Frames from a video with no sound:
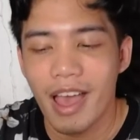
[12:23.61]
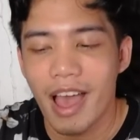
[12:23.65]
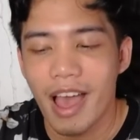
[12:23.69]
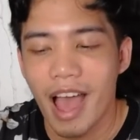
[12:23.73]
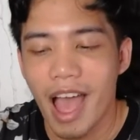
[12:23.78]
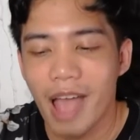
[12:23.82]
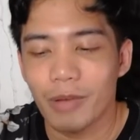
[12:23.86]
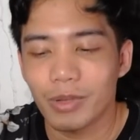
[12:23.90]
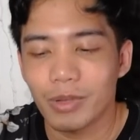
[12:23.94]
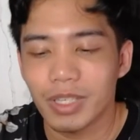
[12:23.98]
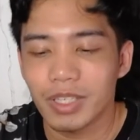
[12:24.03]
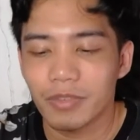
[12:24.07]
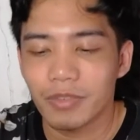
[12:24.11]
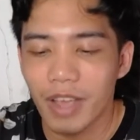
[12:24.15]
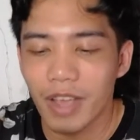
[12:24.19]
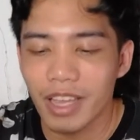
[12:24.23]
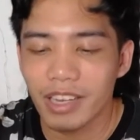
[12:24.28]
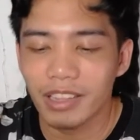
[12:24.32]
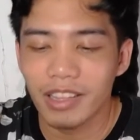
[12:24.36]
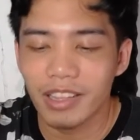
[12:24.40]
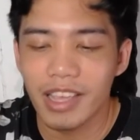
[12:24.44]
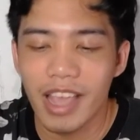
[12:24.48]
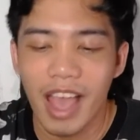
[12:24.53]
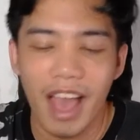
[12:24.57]
I was
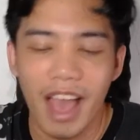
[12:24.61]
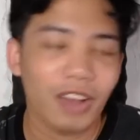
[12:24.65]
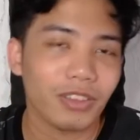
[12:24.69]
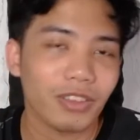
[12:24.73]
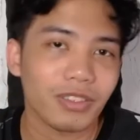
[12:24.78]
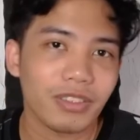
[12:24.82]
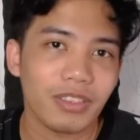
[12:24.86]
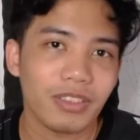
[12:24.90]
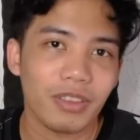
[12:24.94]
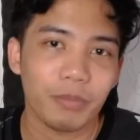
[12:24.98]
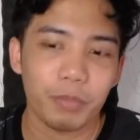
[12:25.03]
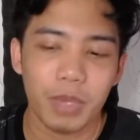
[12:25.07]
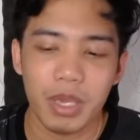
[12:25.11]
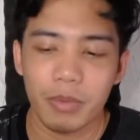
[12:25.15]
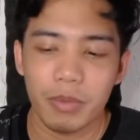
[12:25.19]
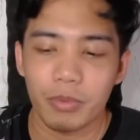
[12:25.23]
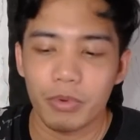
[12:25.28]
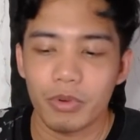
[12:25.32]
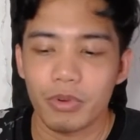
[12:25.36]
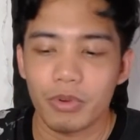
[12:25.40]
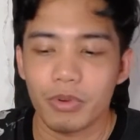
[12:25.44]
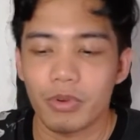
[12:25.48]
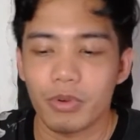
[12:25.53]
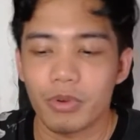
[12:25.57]
finally out to the
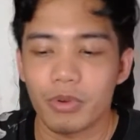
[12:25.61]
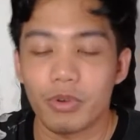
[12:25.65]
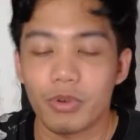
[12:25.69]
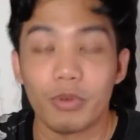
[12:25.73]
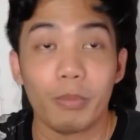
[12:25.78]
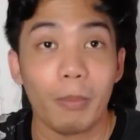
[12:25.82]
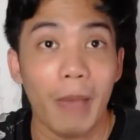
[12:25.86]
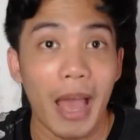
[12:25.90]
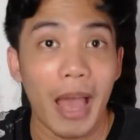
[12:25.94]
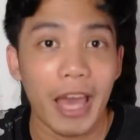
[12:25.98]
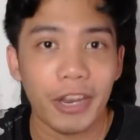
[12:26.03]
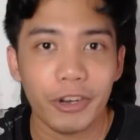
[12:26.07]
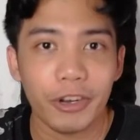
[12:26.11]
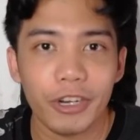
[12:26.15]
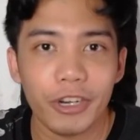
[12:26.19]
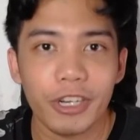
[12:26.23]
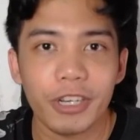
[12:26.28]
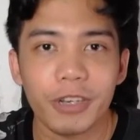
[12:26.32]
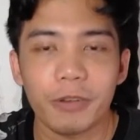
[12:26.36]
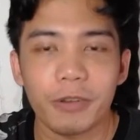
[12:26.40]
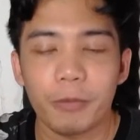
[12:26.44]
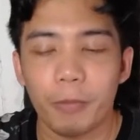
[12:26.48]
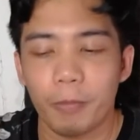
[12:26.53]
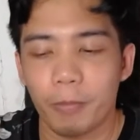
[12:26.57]
people who mattered,
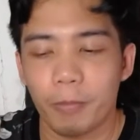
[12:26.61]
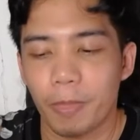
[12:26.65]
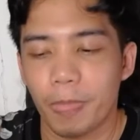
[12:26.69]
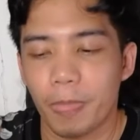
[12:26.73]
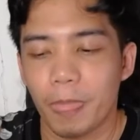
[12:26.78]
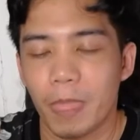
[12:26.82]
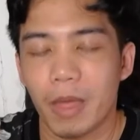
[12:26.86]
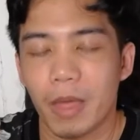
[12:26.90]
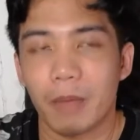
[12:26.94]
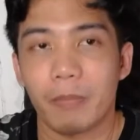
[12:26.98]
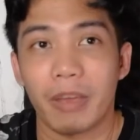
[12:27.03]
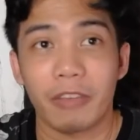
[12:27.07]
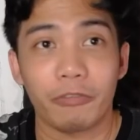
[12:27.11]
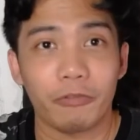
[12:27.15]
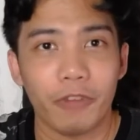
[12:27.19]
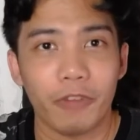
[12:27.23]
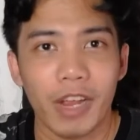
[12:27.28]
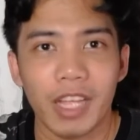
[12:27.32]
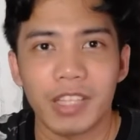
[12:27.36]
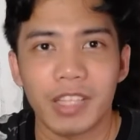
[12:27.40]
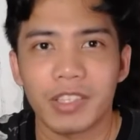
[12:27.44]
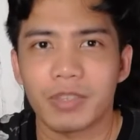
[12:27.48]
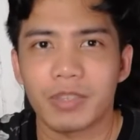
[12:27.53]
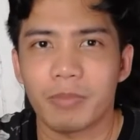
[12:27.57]
my
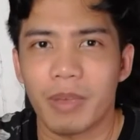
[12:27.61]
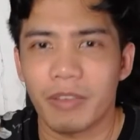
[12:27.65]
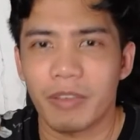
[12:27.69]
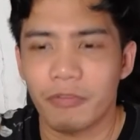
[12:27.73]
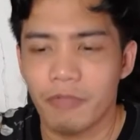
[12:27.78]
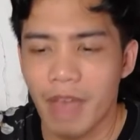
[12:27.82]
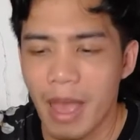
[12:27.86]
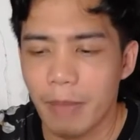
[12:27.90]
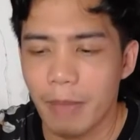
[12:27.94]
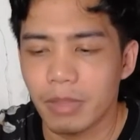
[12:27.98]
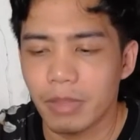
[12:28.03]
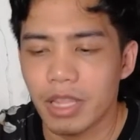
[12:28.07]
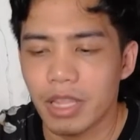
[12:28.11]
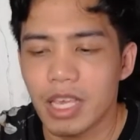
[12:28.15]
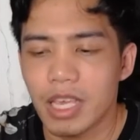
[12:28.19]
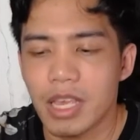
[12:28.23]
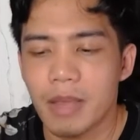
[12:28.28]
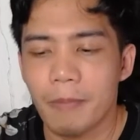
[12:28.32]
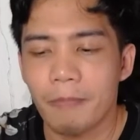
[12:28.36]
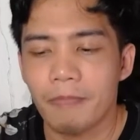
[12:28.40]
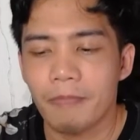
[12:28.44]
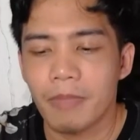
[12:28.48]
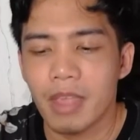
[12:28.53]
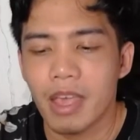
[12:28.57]
friends, my family,
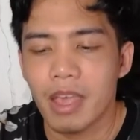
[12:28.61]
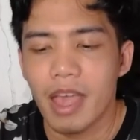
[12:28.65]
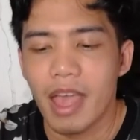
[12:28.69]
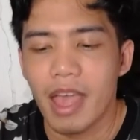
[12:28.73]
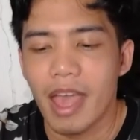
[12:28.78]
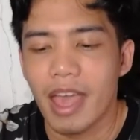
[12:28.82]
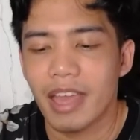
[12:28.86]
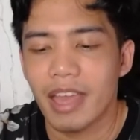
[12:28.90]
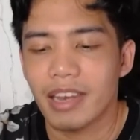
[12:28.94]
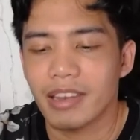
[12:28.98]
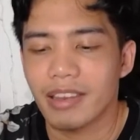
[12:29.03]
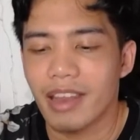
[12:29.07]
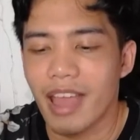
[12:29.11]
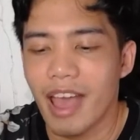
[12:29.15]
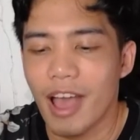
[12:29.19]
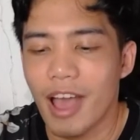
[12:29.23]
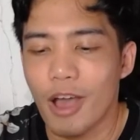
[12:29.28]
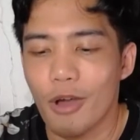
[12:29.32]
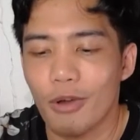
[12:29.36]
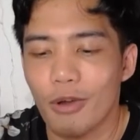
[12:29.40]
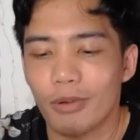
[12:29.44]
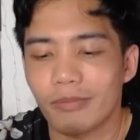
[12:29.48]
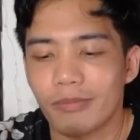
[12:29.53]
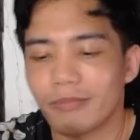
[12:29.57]
and
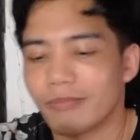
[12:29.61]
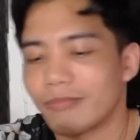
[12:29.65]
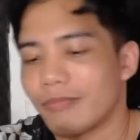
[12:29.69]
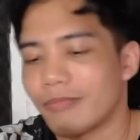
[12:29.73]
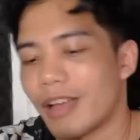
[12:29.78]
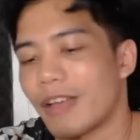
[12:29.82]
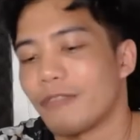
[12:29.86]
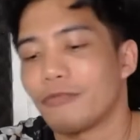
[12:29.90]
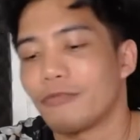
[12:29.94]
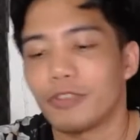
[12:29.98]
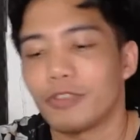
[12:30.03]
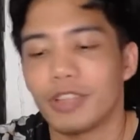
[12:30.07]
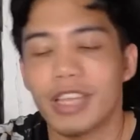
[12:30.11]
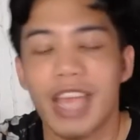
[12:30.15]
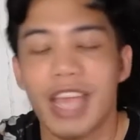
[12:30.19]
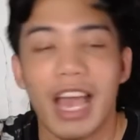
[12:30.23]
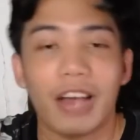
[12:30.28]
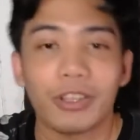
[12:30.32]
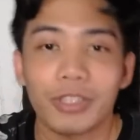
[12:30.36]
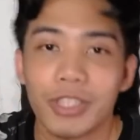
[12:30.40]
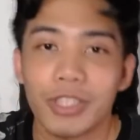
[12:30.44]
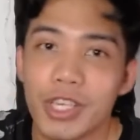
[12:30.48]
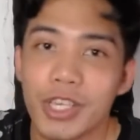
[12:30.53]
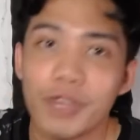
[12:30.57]
now I'm fully
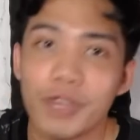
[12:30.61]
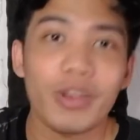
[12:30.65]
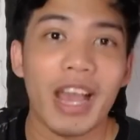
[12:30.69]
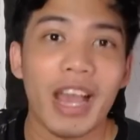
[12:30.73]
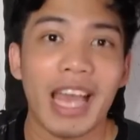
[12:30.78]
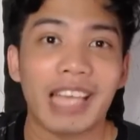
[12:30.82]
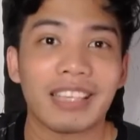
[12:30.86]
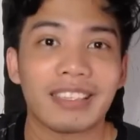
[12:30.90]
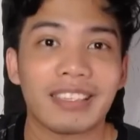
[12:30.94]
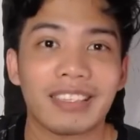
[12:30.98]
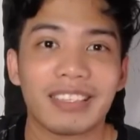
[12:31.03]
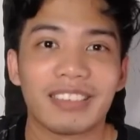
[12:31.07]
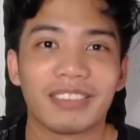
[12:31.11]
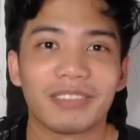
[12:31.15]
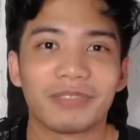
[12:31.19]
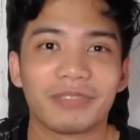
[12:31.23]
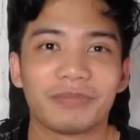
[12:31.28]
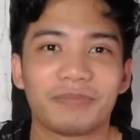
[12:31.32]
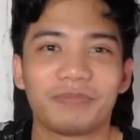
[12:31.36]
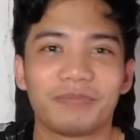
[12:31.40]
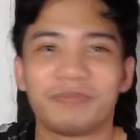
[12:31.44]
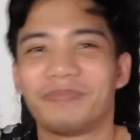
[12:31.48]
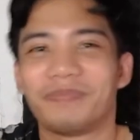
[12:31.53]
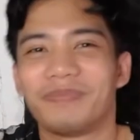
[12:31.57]
out to you guys.
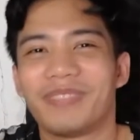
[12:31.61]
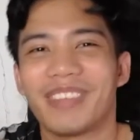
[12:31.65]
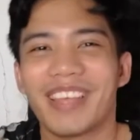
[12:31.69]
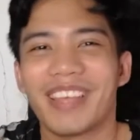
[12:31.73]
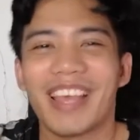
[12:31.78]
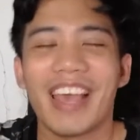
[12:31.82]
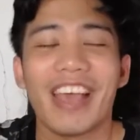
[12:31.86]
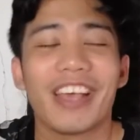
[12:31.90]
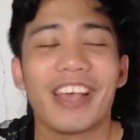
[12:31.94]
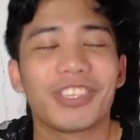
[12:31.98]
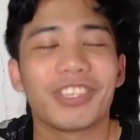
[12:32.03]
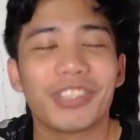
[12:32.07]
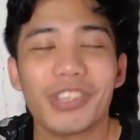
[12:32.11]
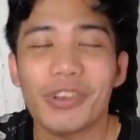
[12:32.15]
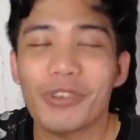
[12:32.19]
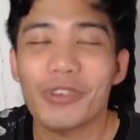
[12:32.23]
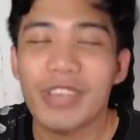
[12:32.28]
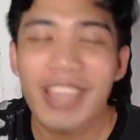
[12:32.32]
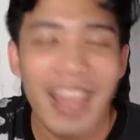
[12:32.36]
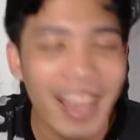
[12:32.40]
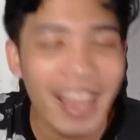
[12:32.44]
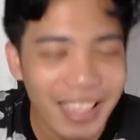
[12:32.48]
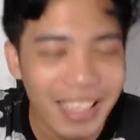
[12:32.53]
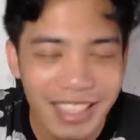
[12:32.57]
So
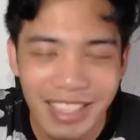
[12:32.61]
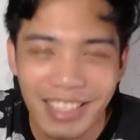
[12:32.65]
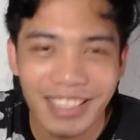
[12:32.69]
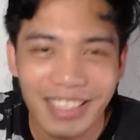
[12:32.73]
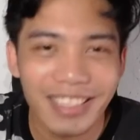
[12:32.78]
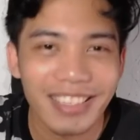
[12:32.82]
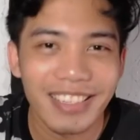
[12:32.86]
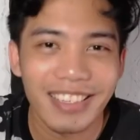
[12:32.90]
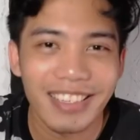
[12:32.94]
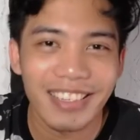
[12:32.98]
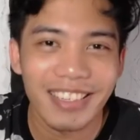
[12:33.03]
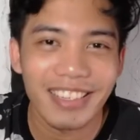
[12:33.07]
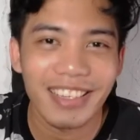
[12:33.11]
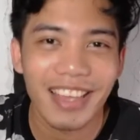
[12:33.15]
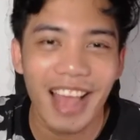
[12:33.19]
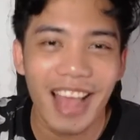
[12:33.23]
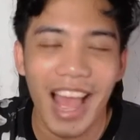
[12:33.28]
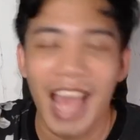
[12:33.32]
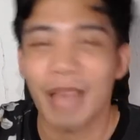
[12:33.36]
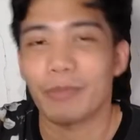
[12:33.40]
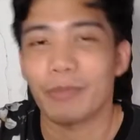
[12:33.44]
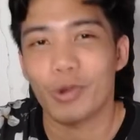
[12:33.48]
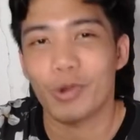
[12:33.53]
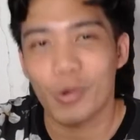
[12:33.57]
yes,
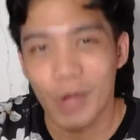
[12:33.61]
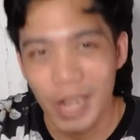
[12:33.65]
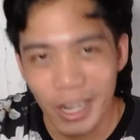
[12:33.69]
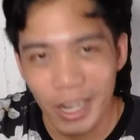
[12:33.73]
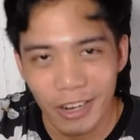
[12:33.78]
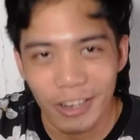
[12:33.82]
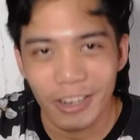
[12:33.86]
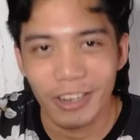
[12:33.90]
I'm queer.